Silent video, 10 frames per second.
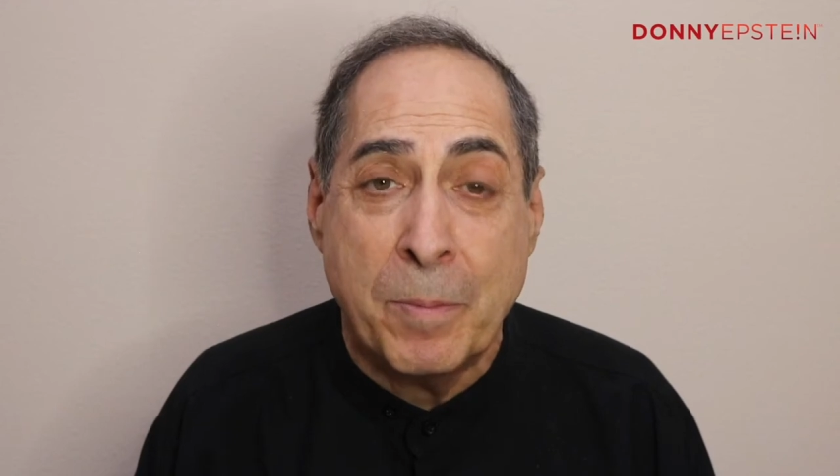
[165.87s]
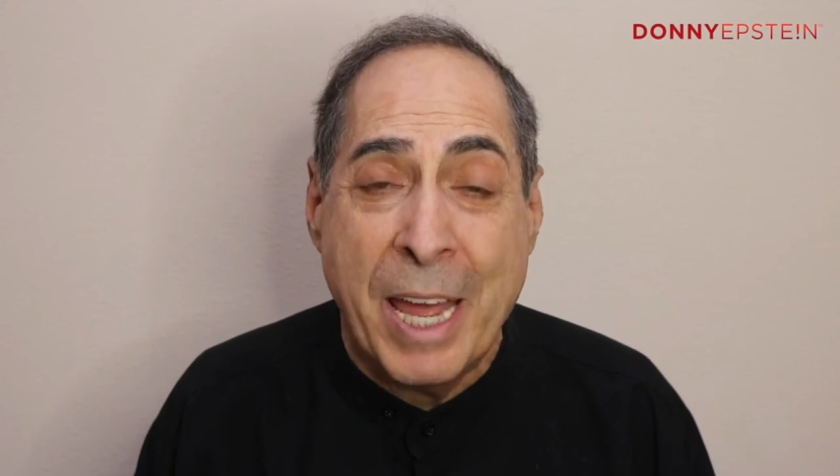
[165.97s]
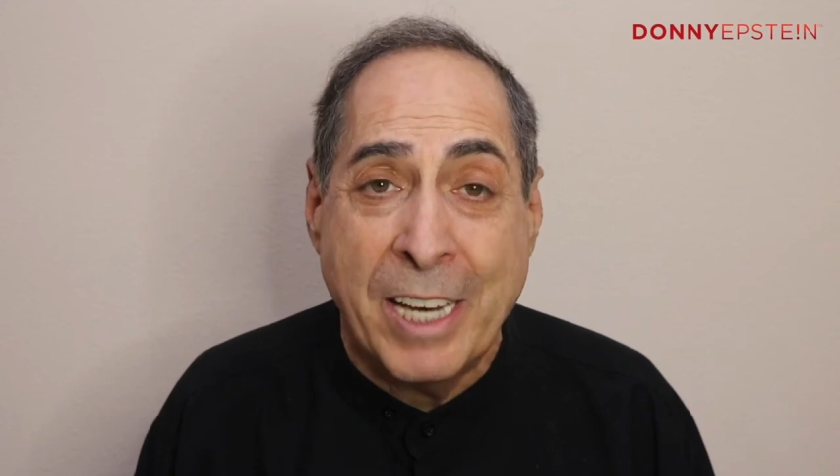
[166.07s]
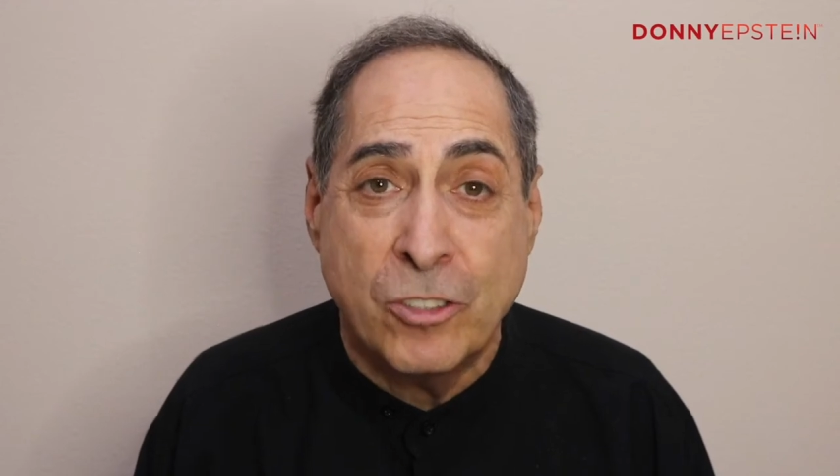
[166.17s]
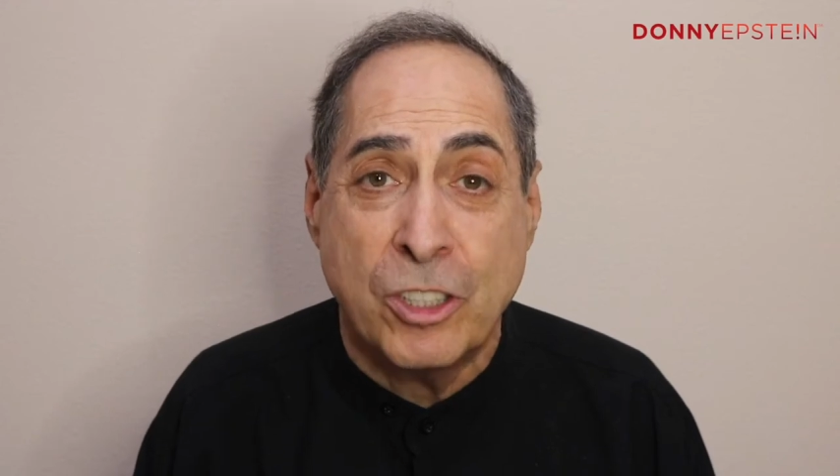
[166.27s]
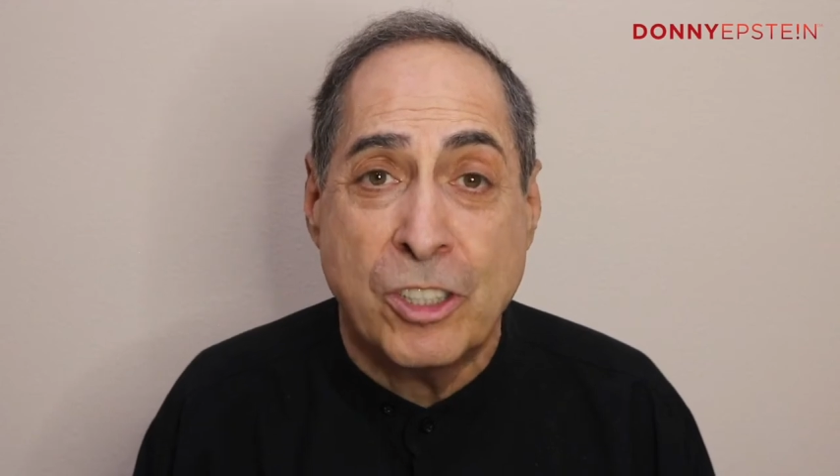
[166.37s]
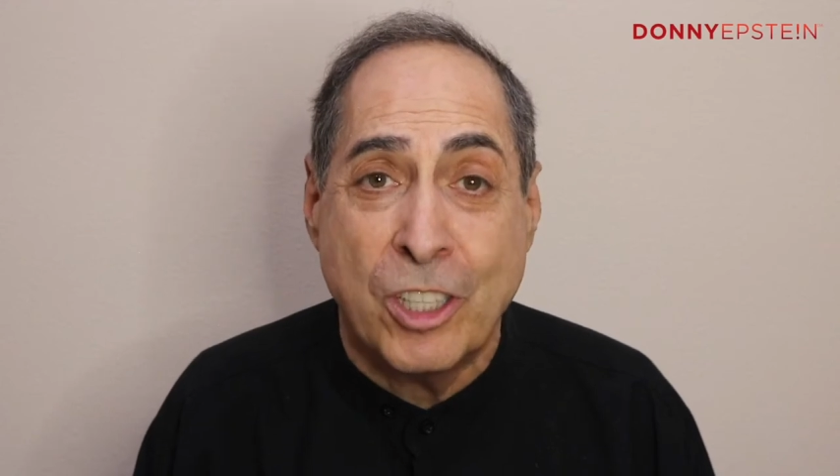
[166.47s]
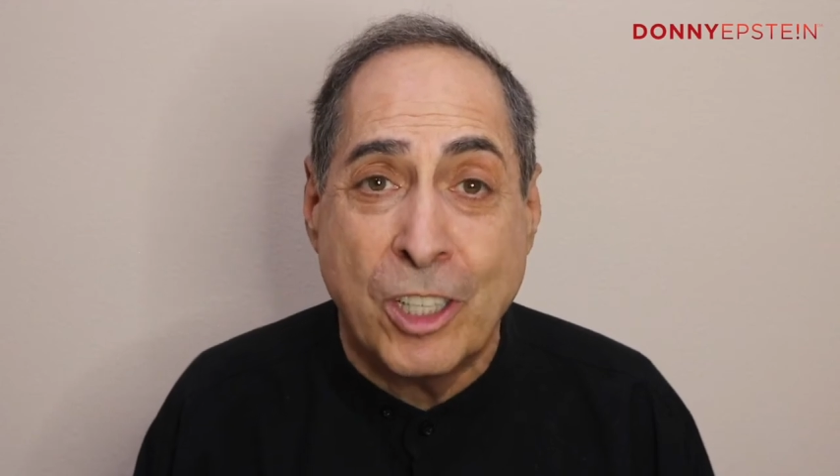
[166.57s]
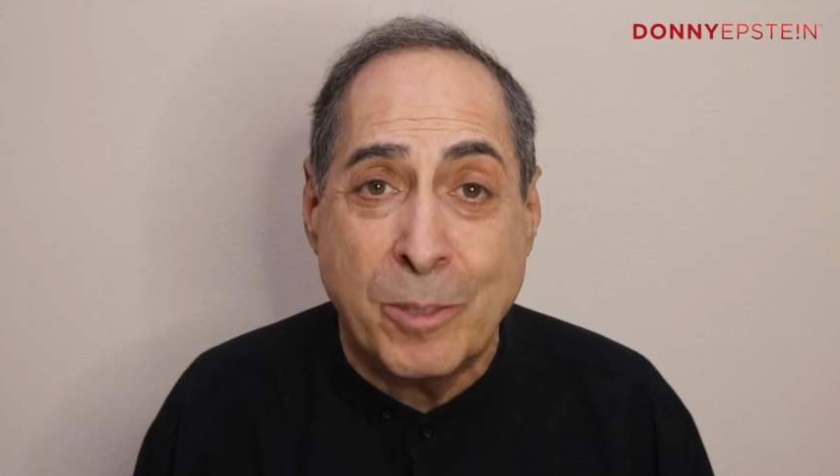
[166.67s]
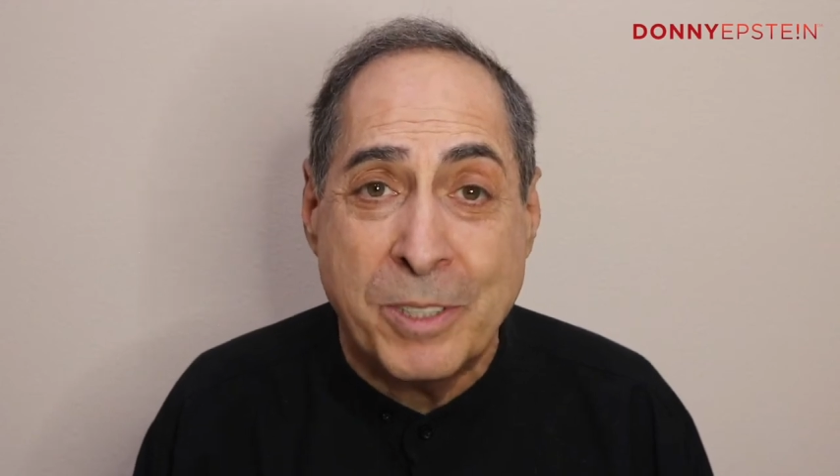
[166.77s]
manage your
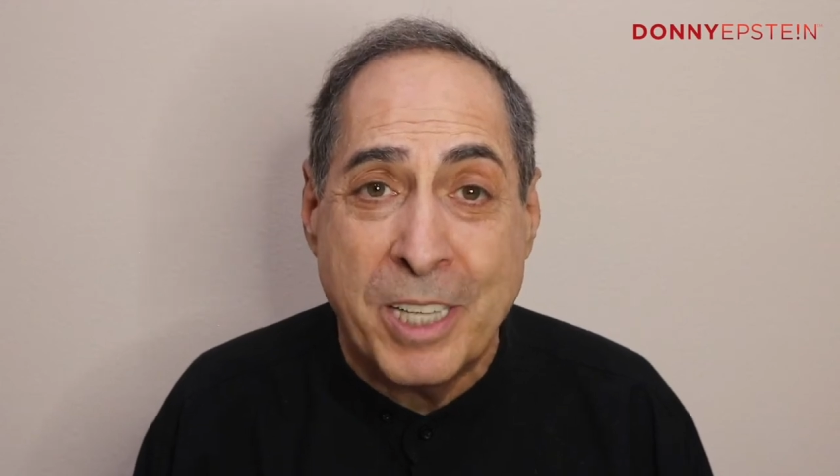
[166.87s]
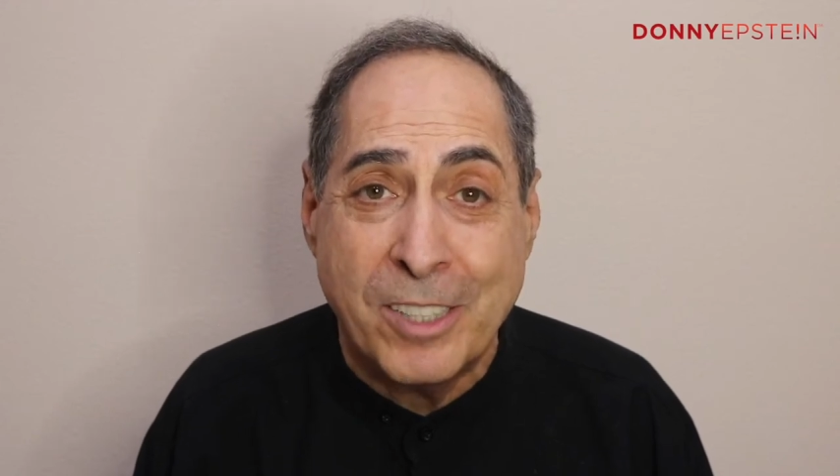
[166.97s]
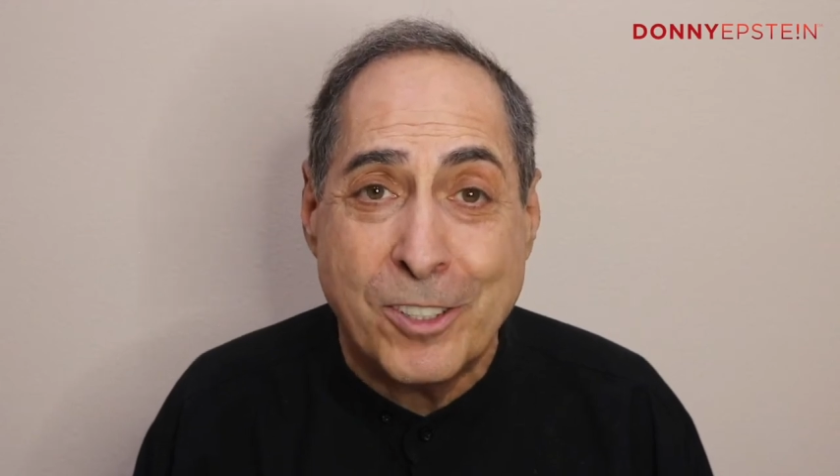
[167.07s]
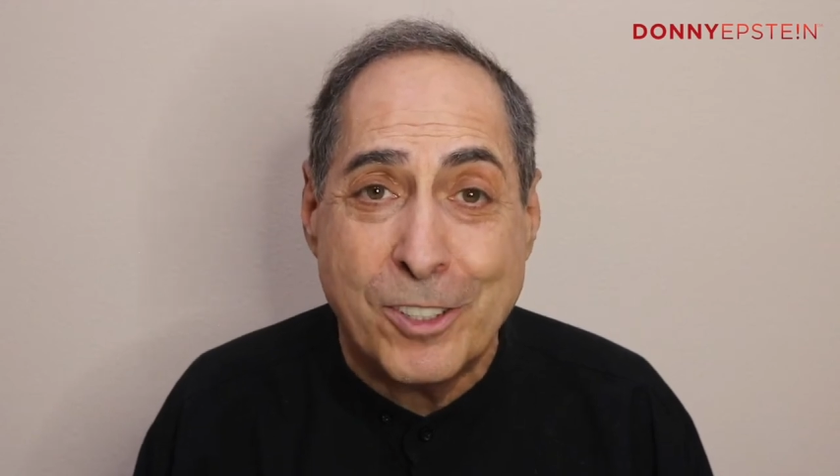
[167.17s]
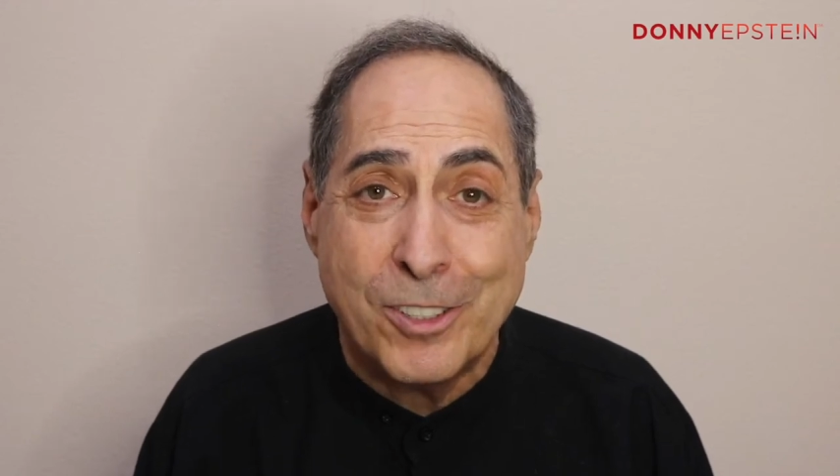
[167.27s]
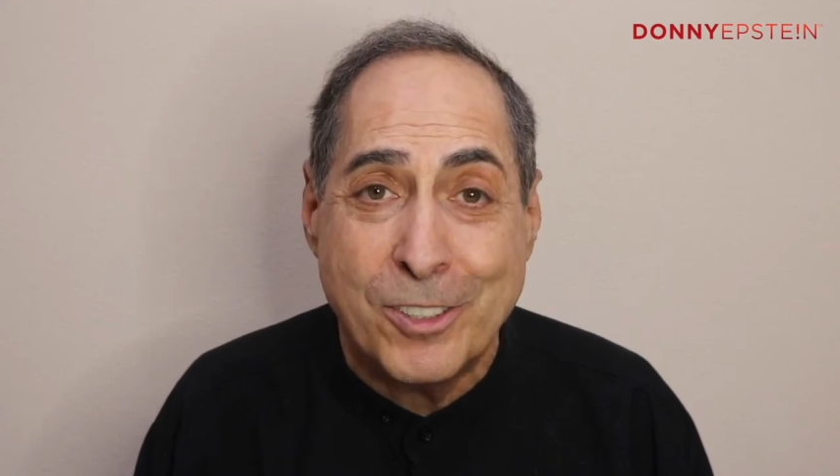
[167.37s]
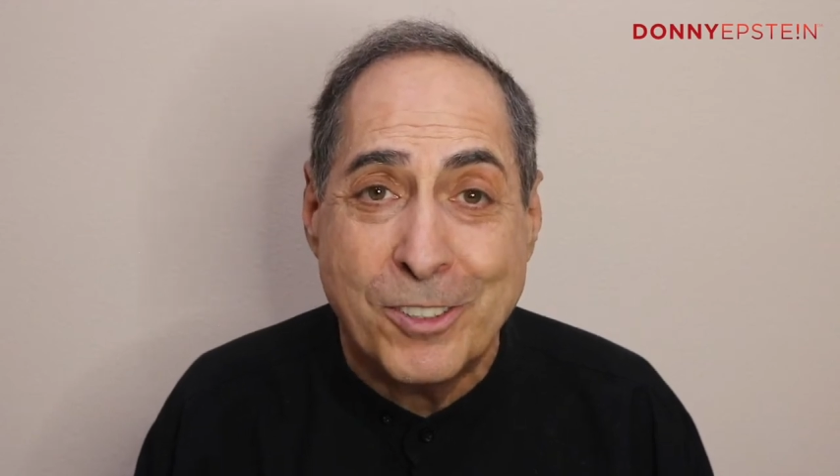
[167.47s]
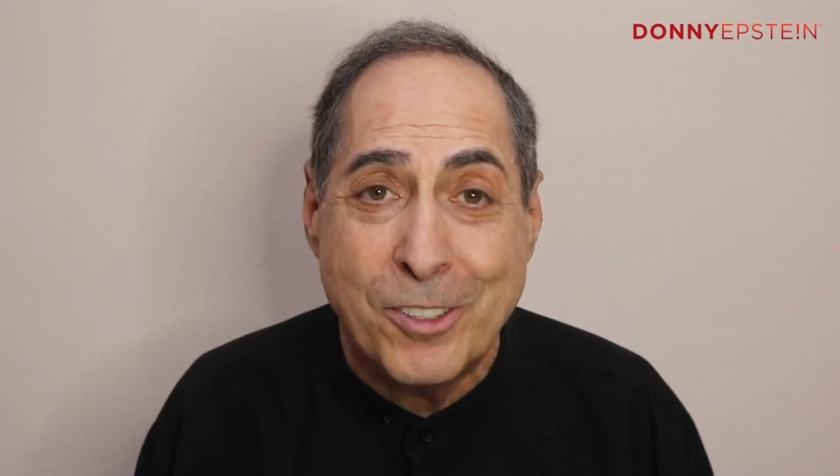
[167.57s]
circumstance